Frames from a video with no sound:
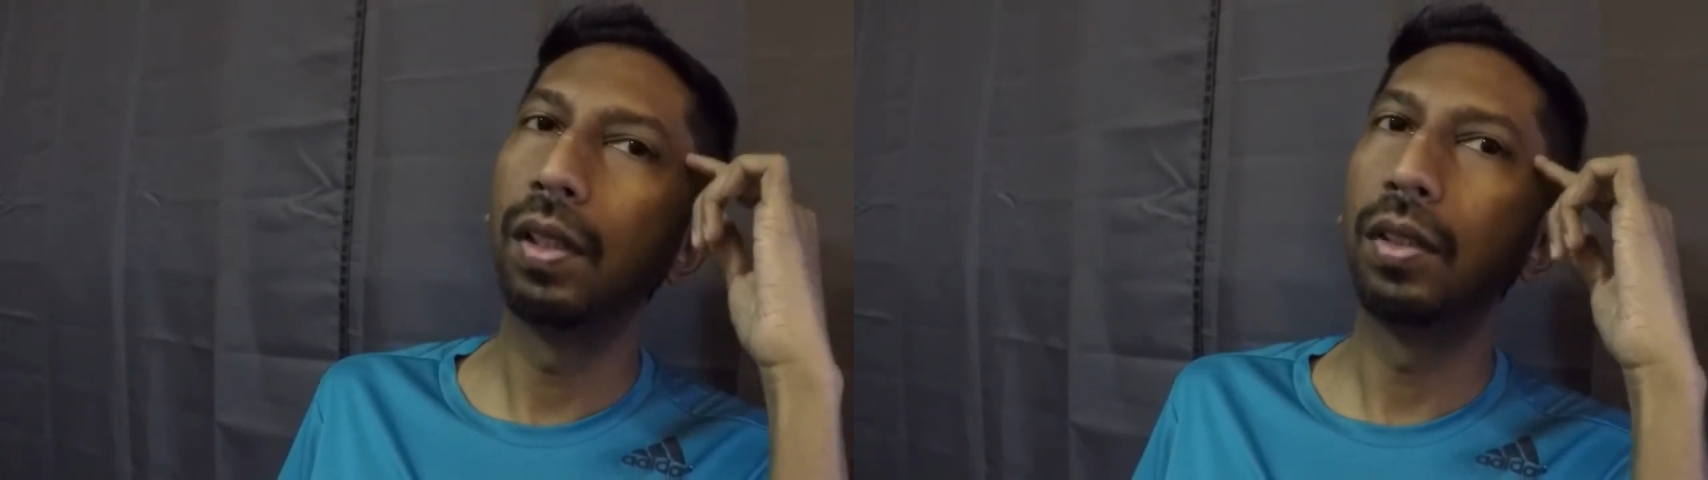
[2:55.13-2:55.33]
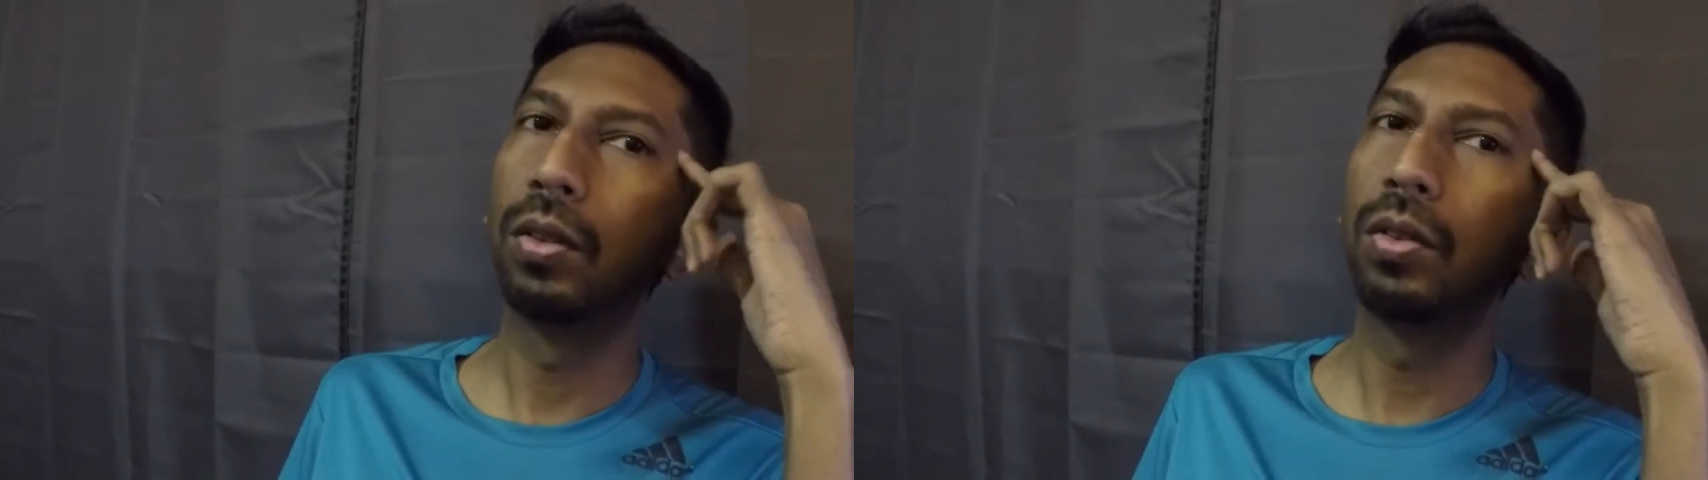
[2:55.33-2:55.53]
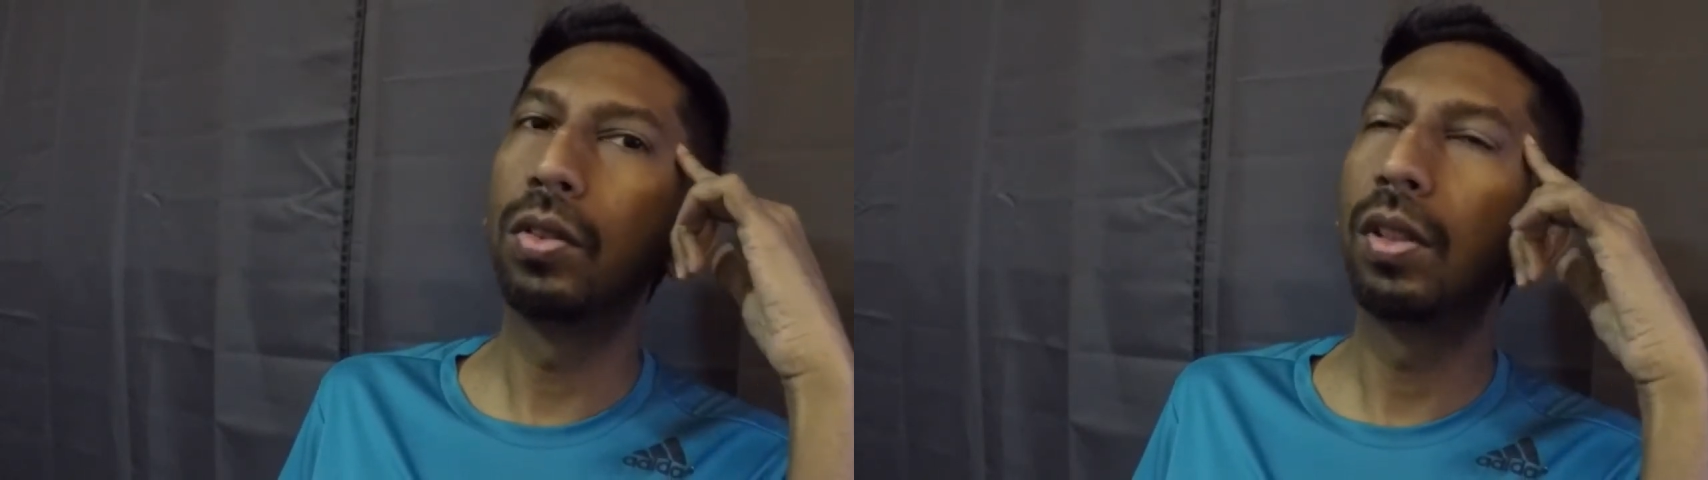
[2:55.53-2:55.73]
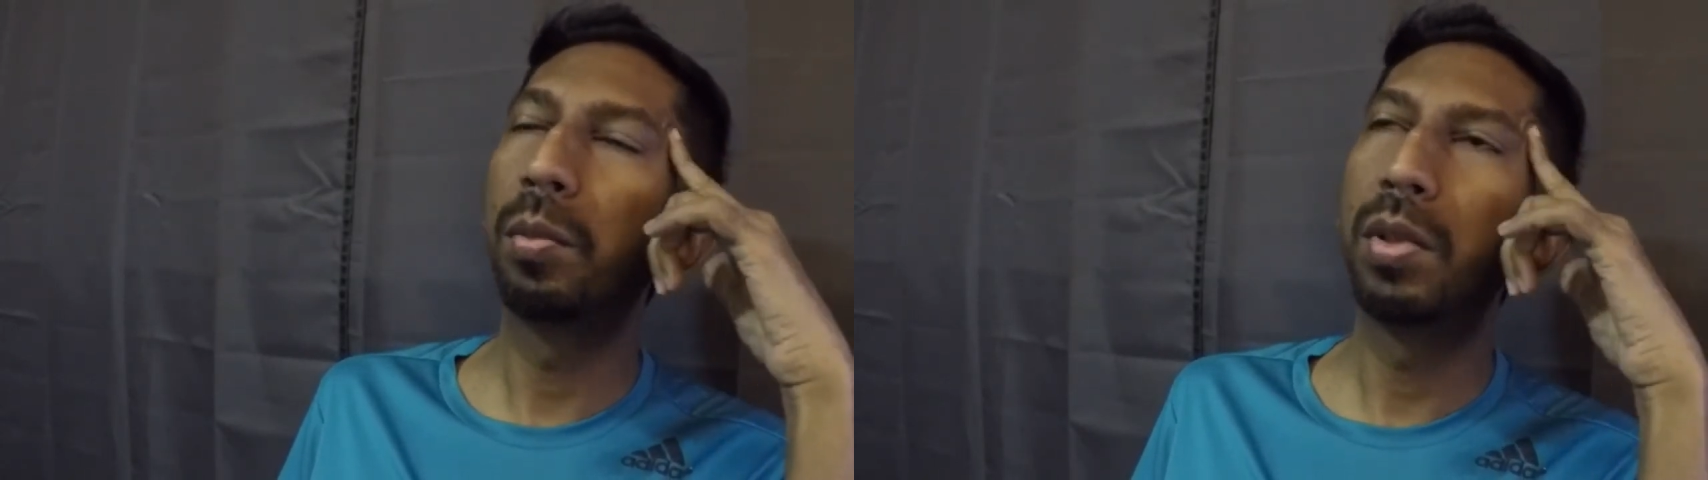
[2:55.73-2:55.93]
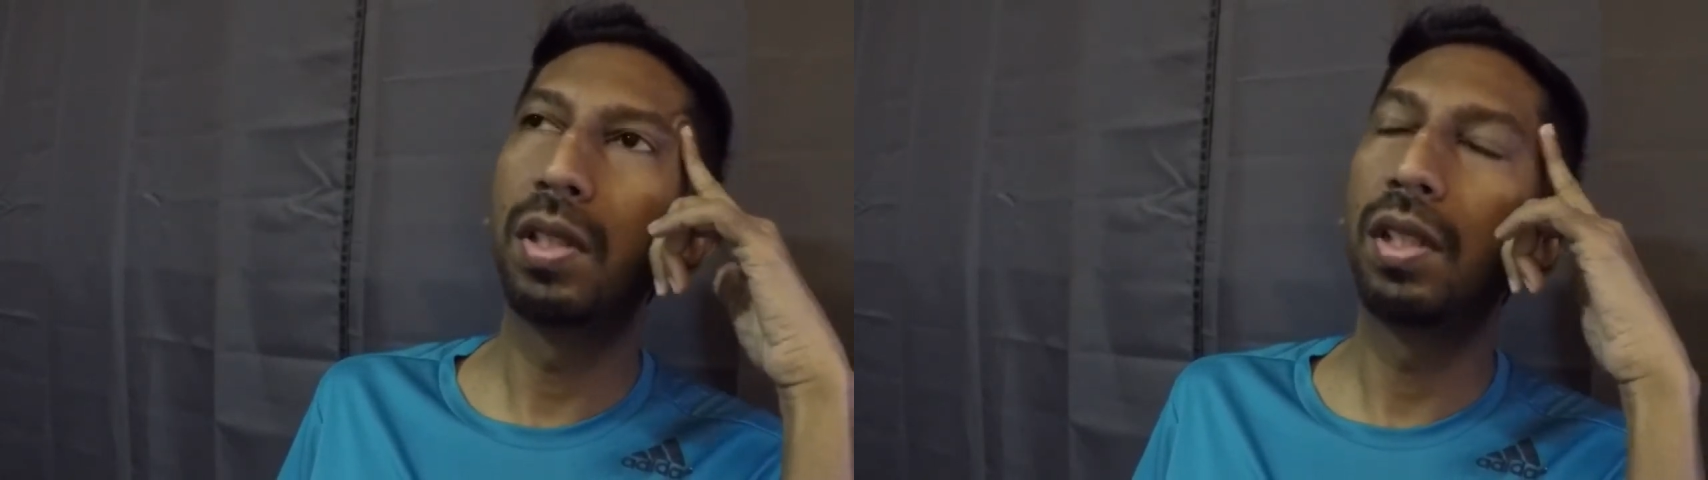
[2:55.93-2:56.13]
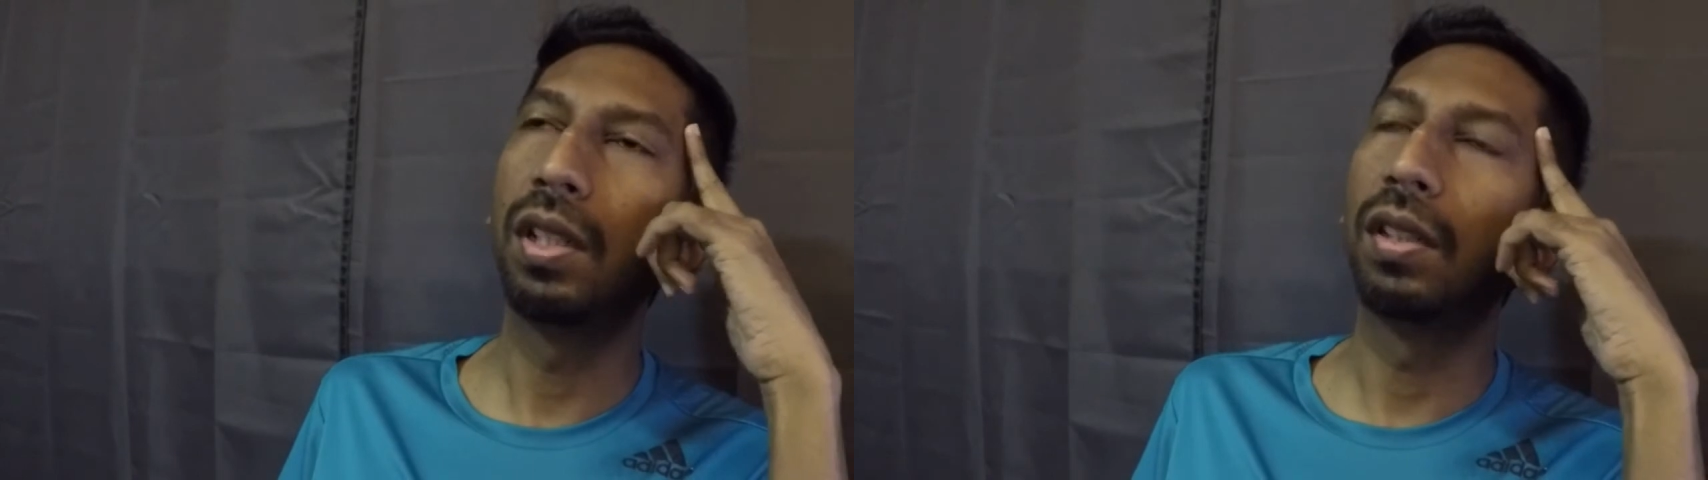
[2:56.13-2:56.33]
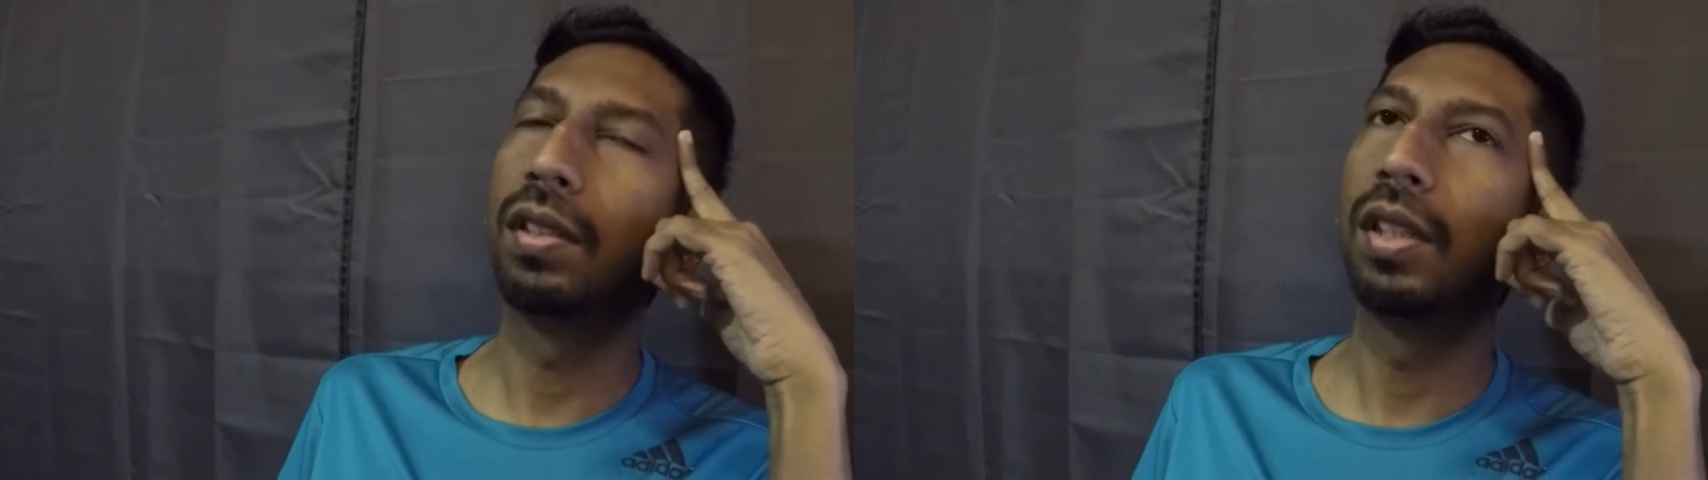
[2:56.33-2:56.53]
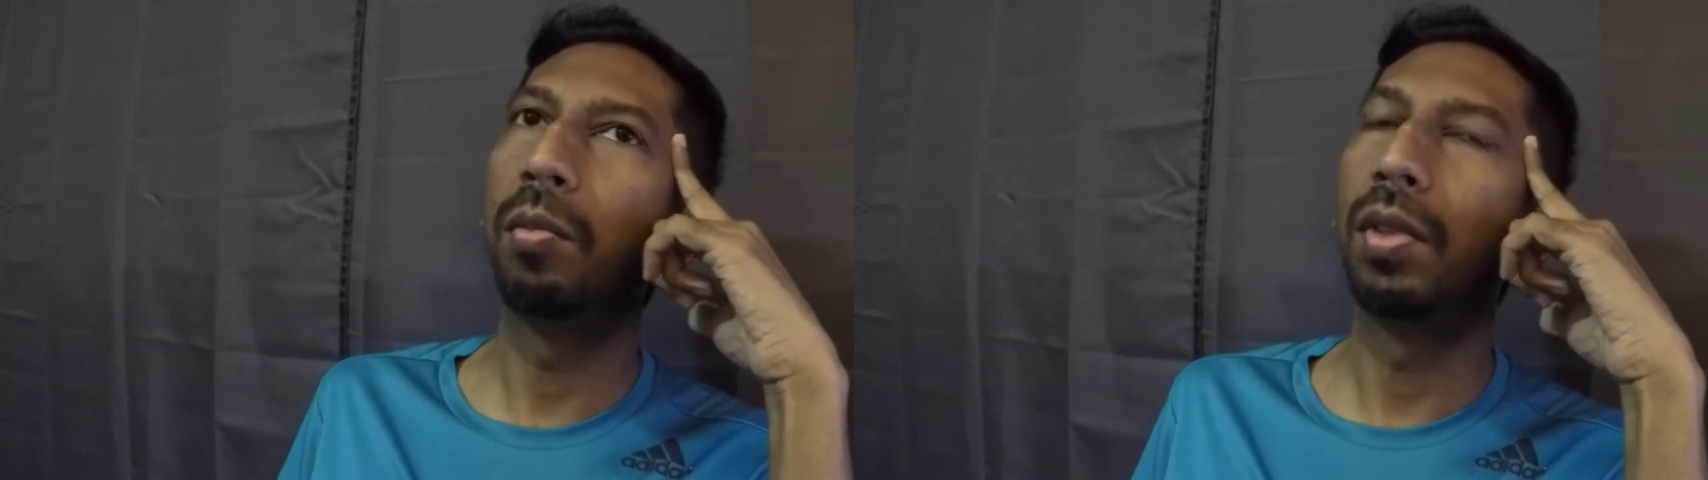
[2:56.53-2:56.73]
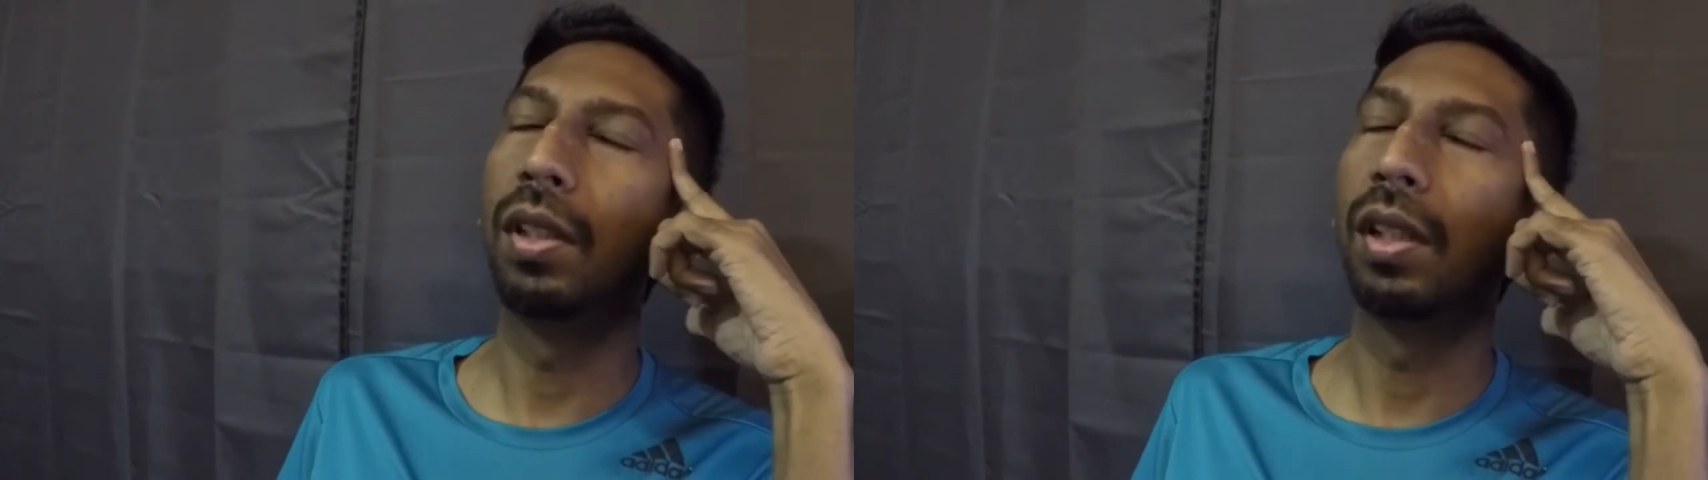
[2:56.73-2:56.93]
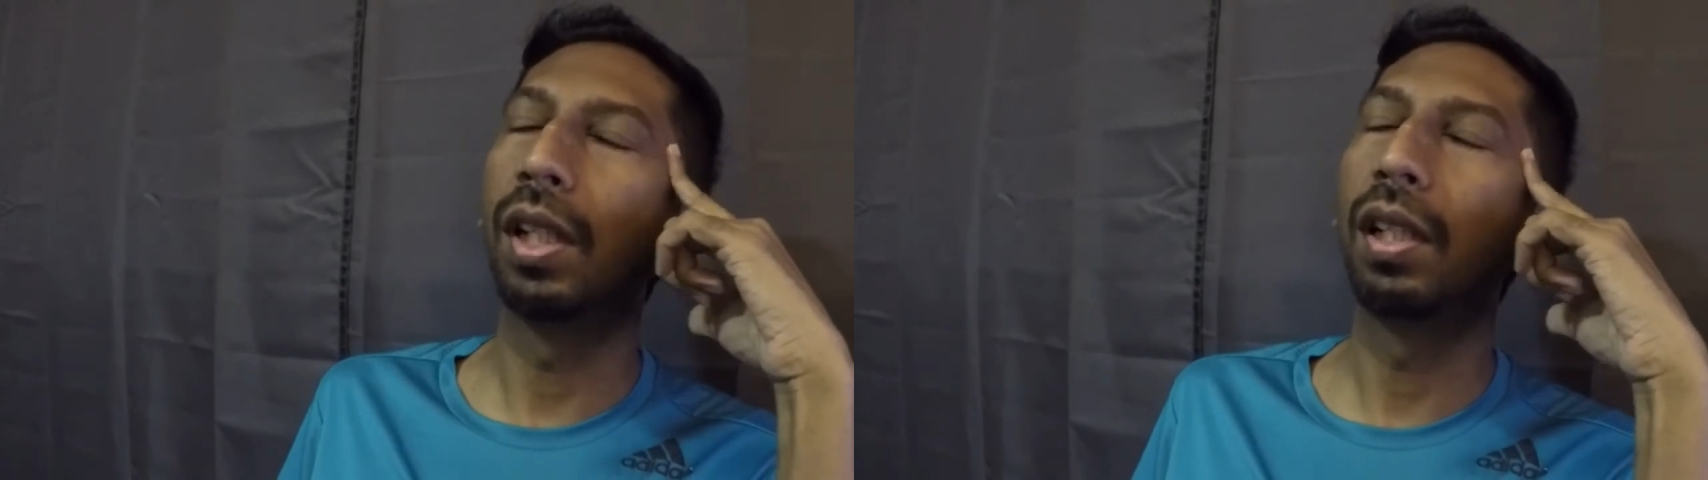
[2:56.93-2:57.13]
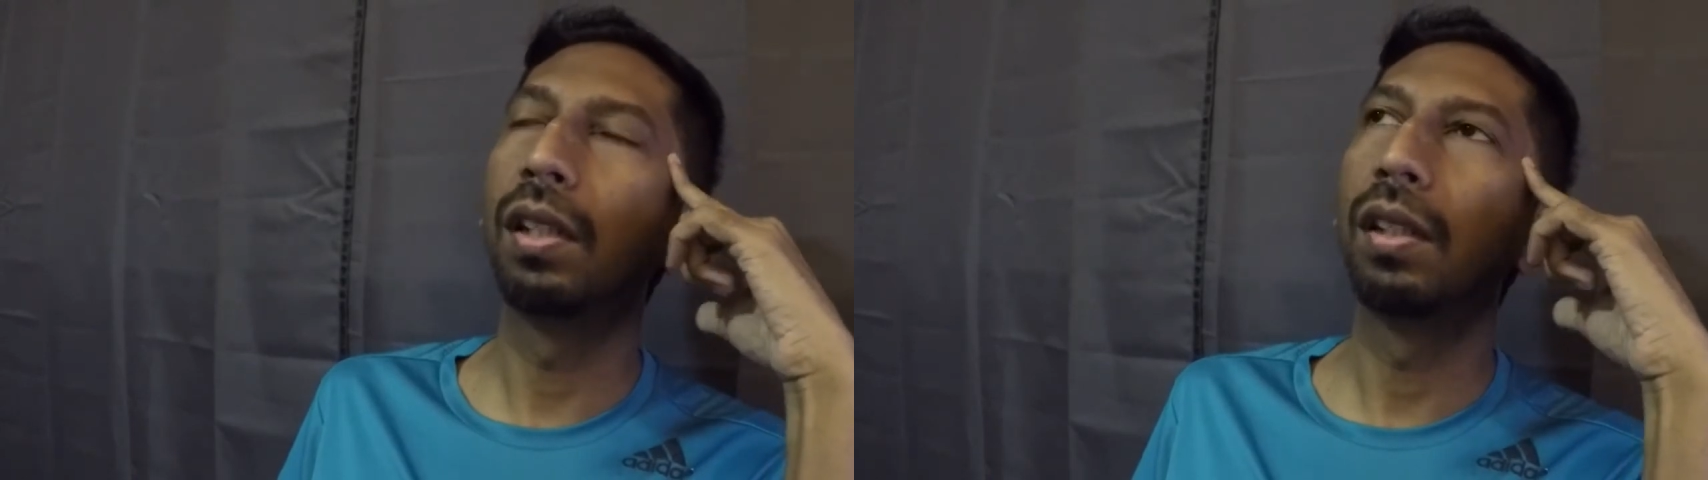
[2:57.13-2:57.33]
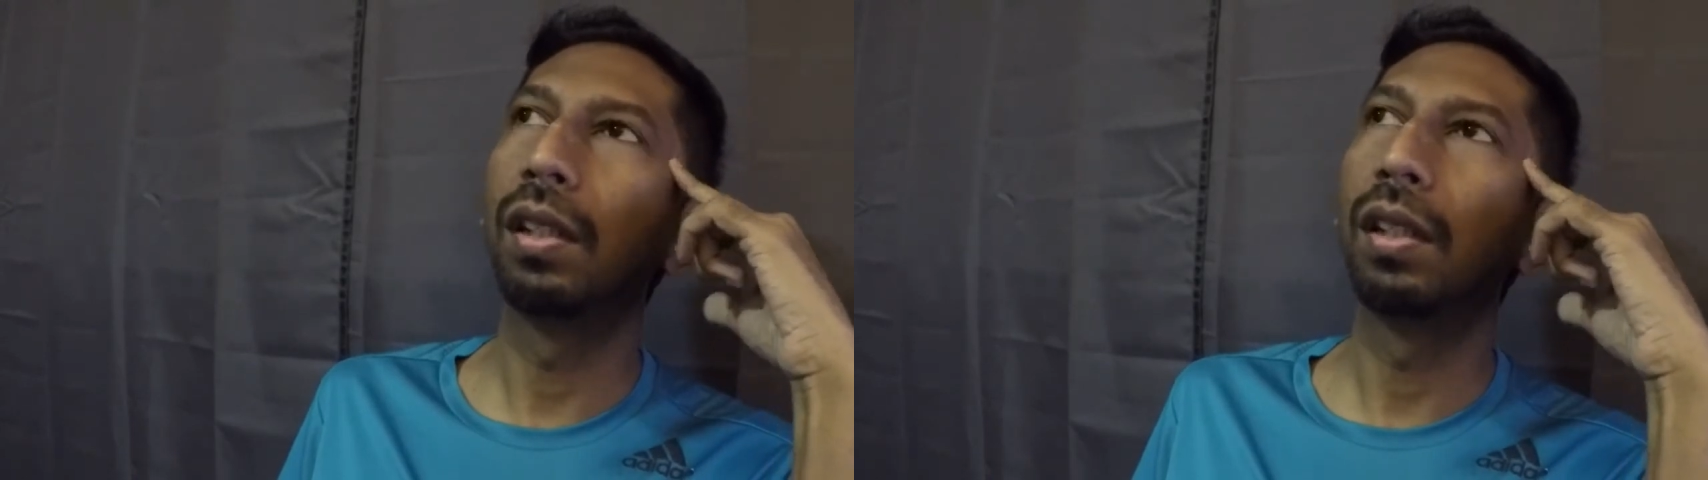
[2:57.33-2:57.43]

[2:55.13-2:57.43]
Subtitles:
is also representing the same thing, right?